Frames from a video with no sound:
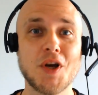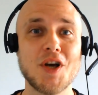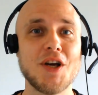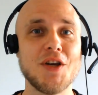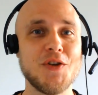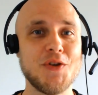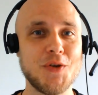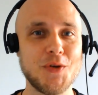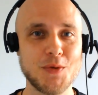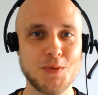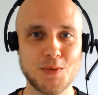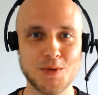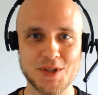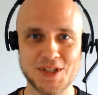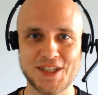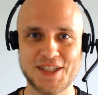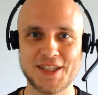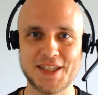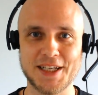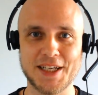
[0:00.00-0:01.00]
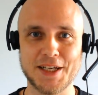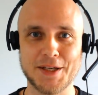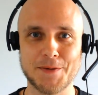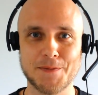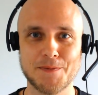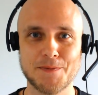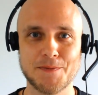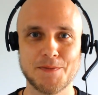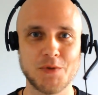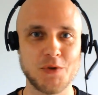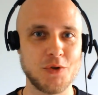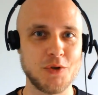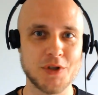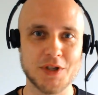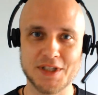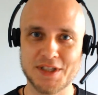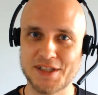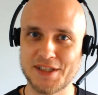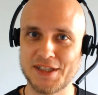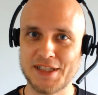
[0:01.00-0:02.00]
You will see. You
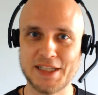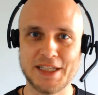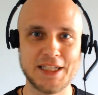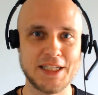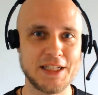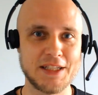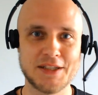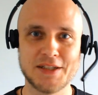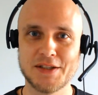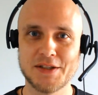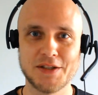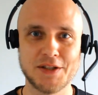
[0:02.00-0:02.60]
just need,